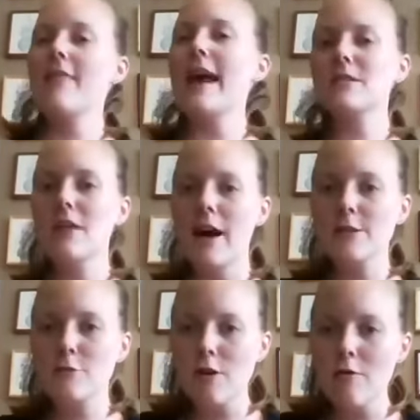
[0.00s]
That's
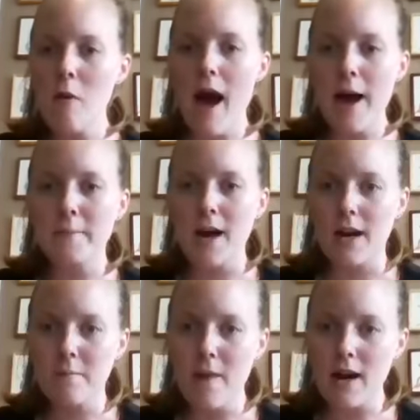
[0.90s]
not true. I'm
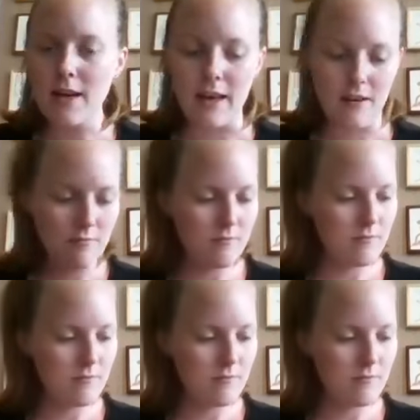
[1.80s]
not a monkey.